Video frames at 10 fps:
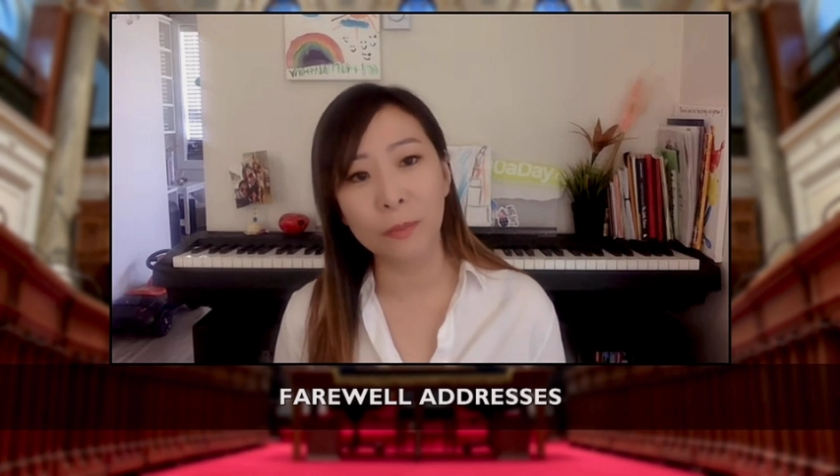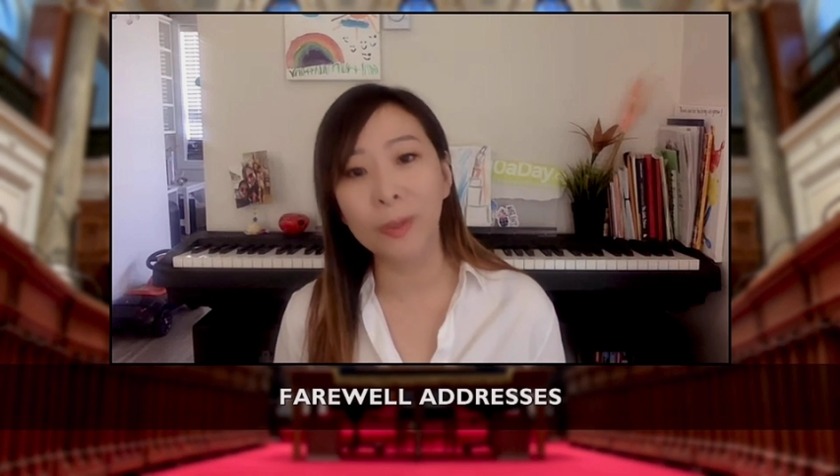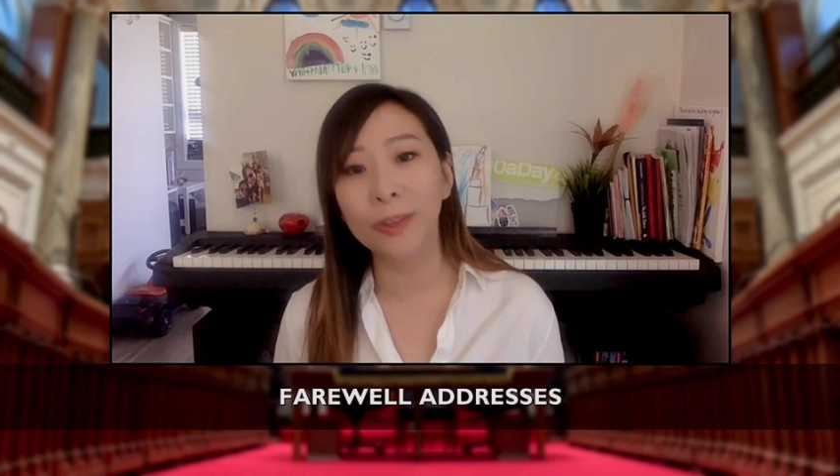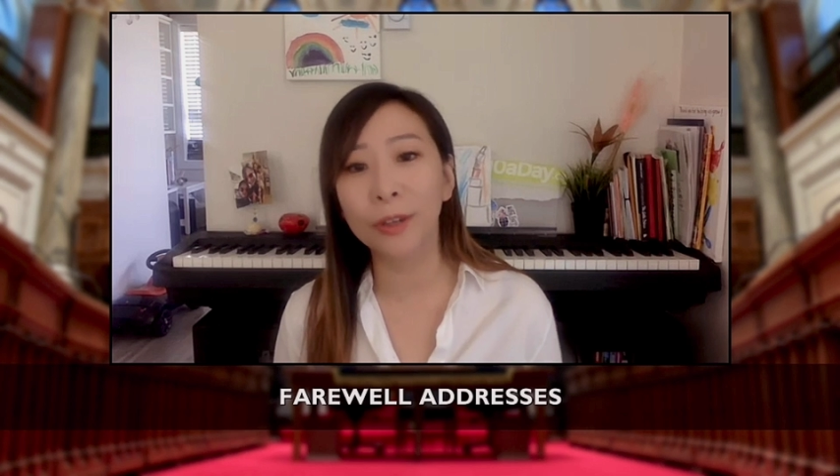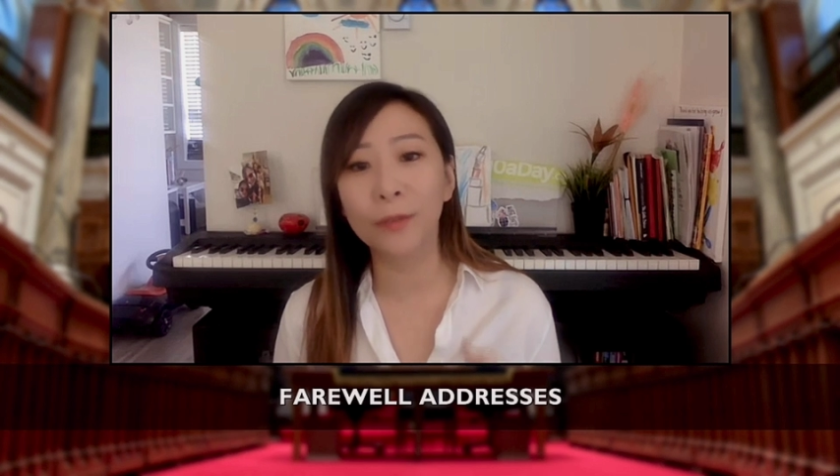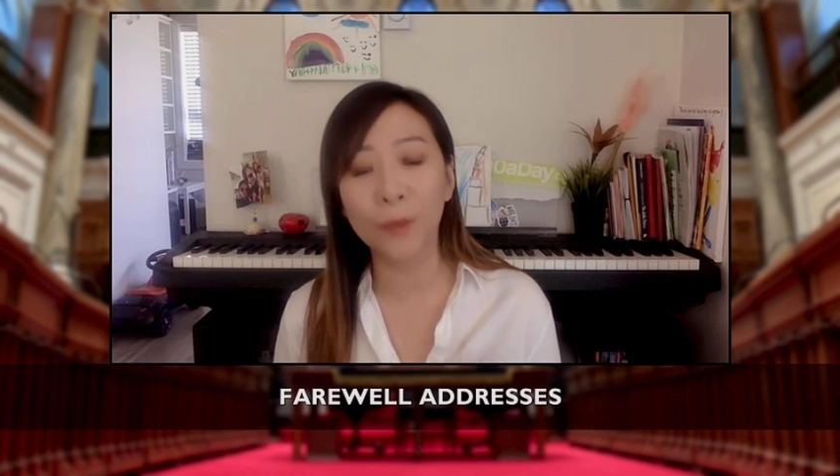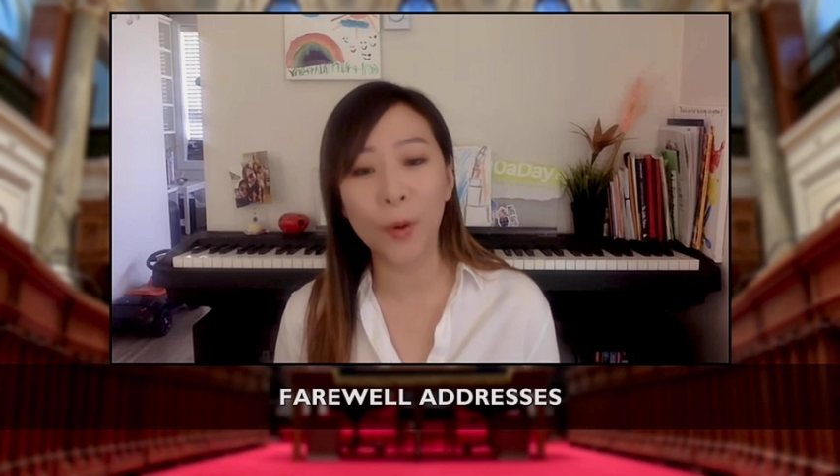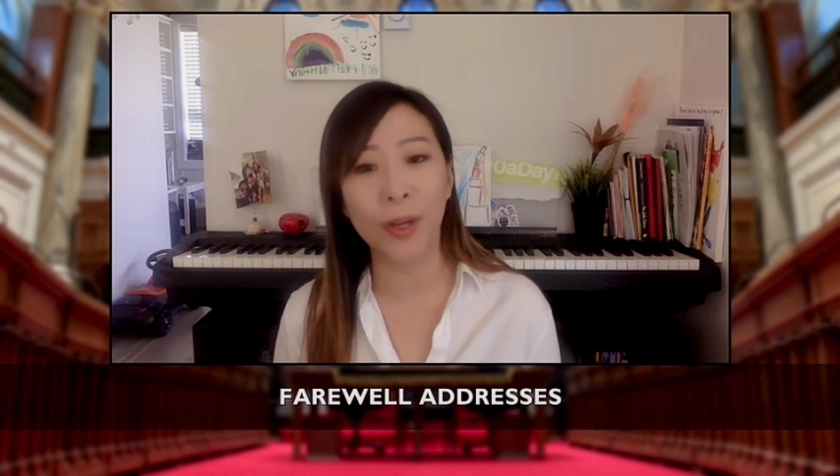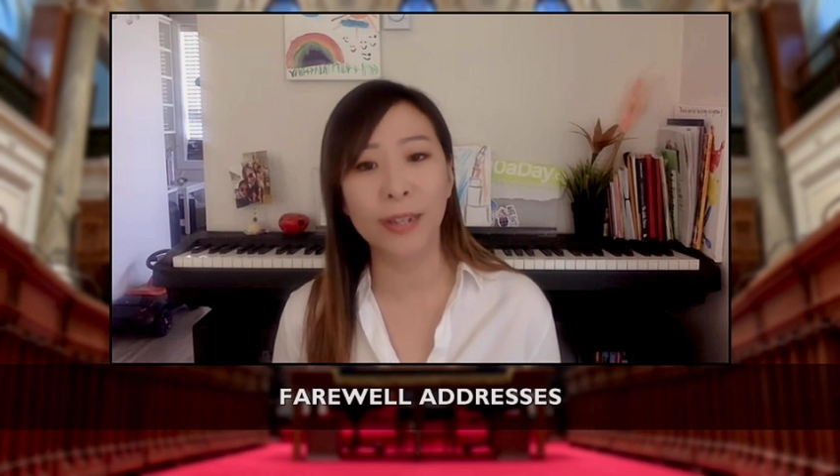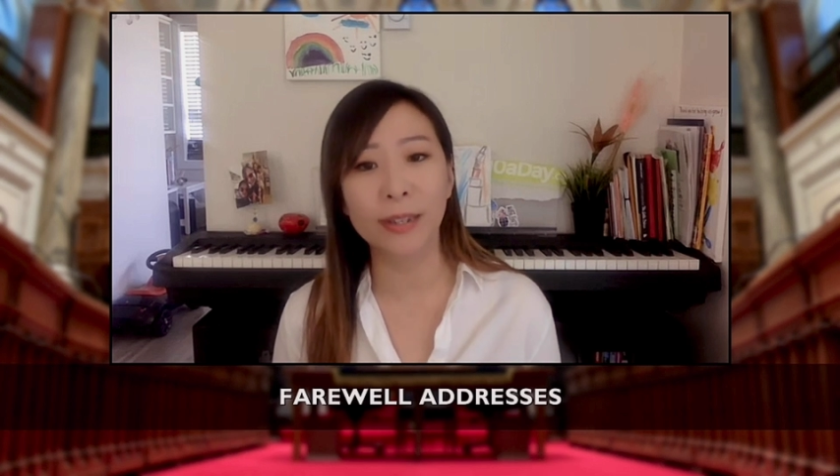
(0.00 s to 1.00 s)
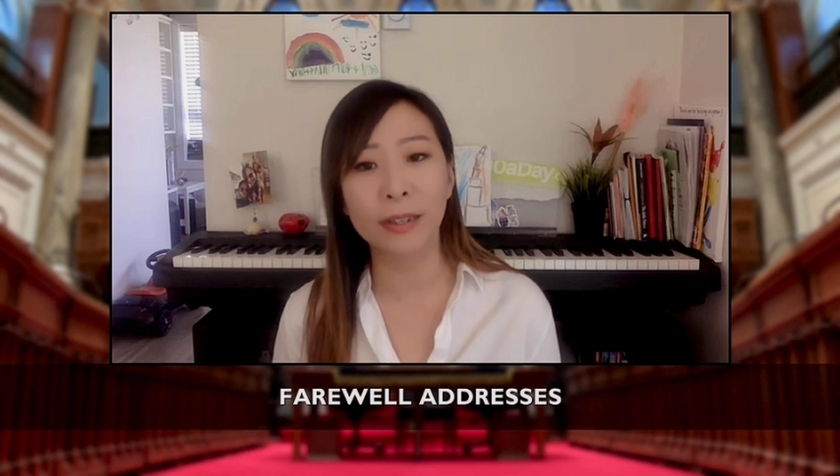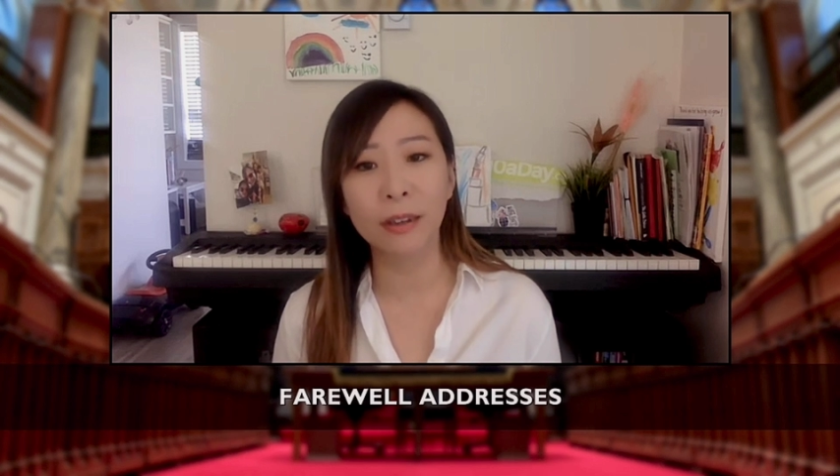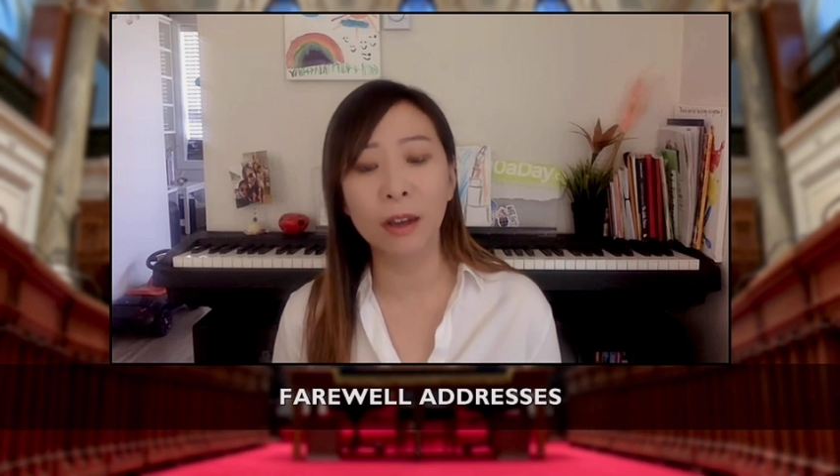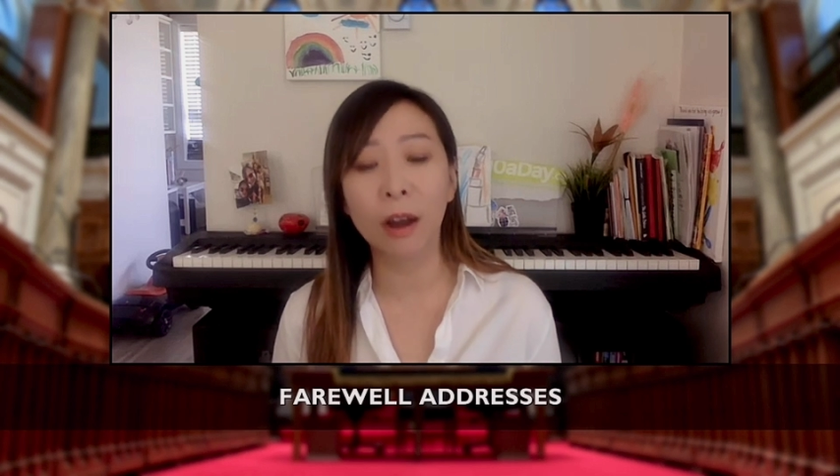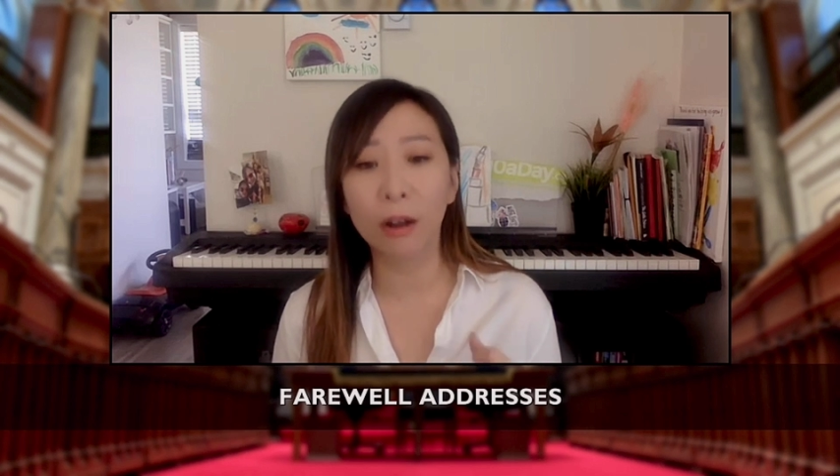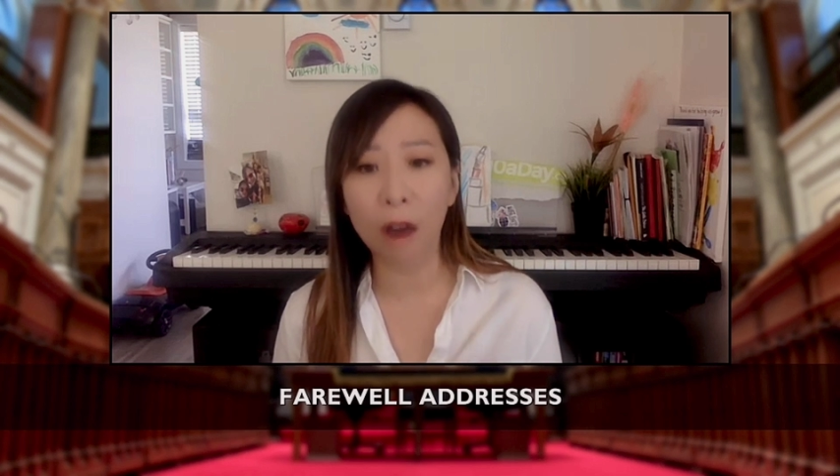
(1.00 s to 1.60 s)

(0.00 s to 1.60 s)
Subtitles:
but their voice are